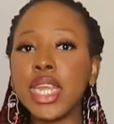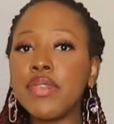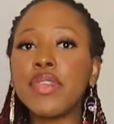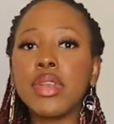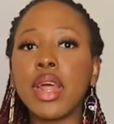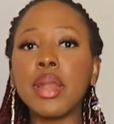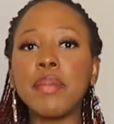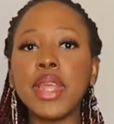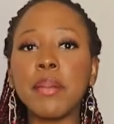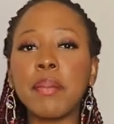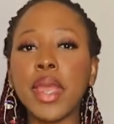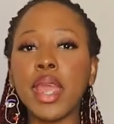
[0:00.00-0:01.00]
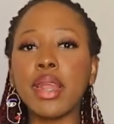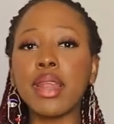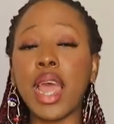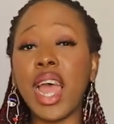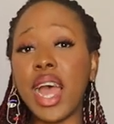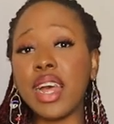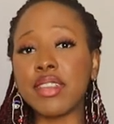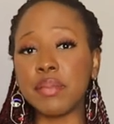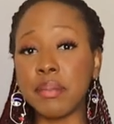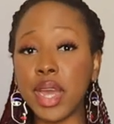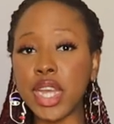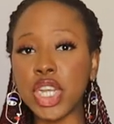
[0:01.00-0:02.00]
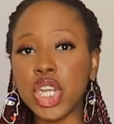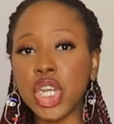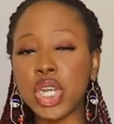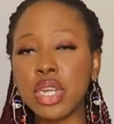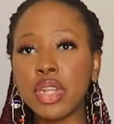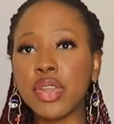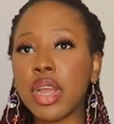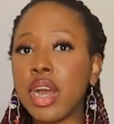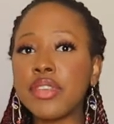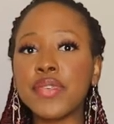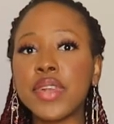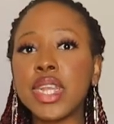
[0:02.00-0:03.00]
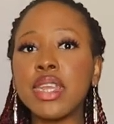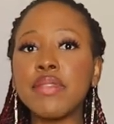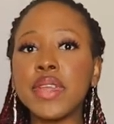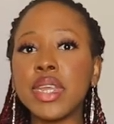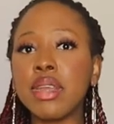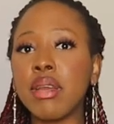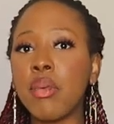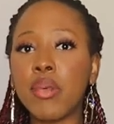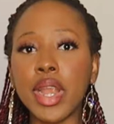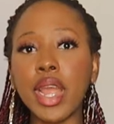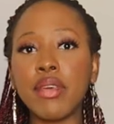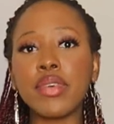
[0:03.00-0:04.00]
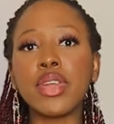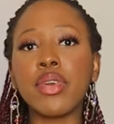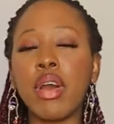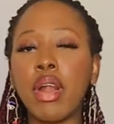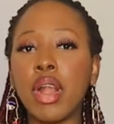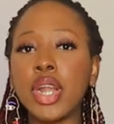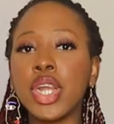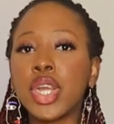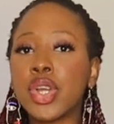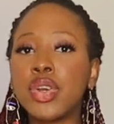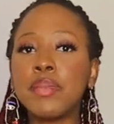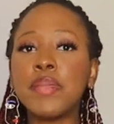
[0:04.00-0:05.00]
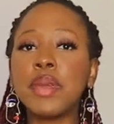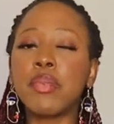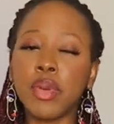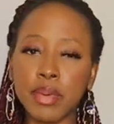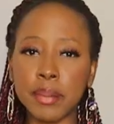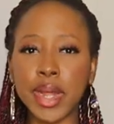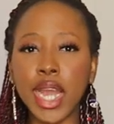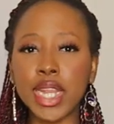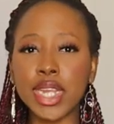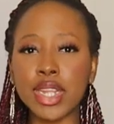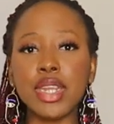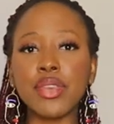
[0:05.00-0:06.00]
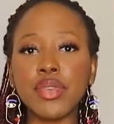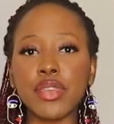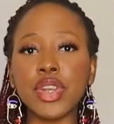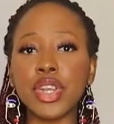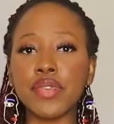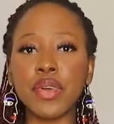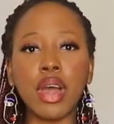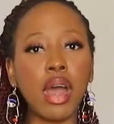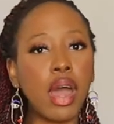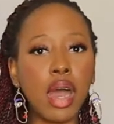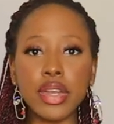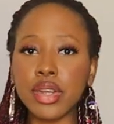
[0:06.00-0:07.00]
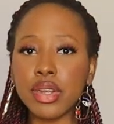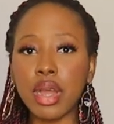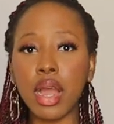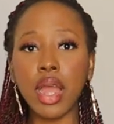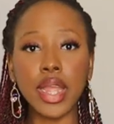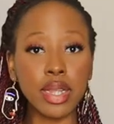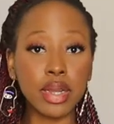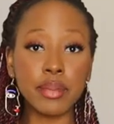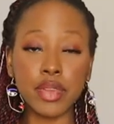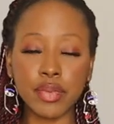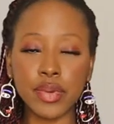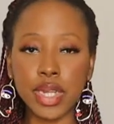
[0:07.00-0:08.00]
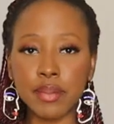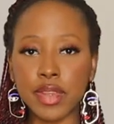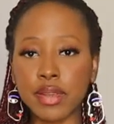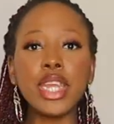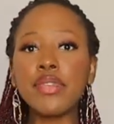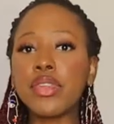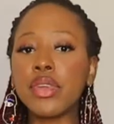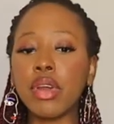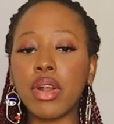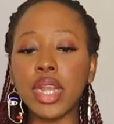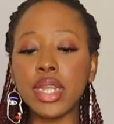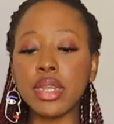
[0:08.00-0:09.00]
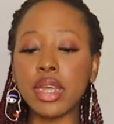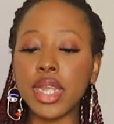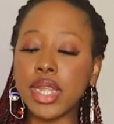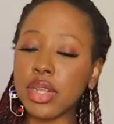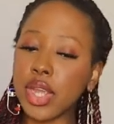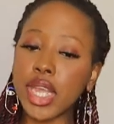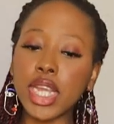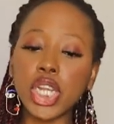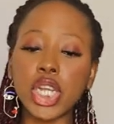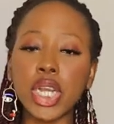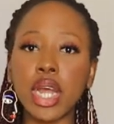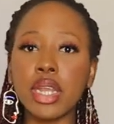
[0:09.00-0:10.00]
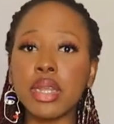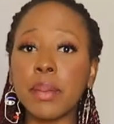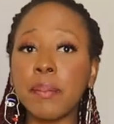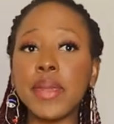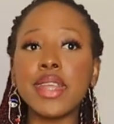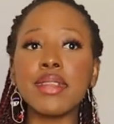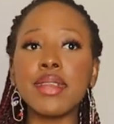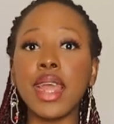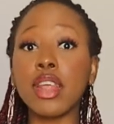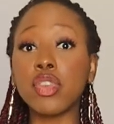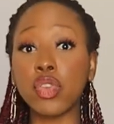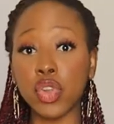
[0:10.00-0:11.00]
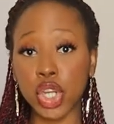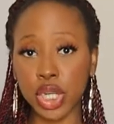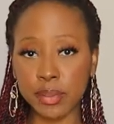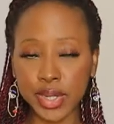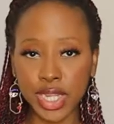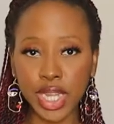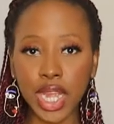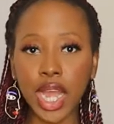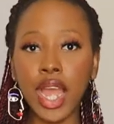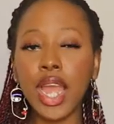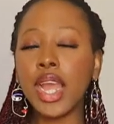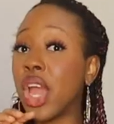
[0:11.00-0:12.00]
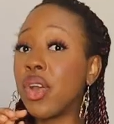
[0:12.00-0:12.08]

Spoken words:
if you're not being paid as much, the cost for living wherever you are could be problematic. You need to search for other income streams. If you are in the education, the business, social media,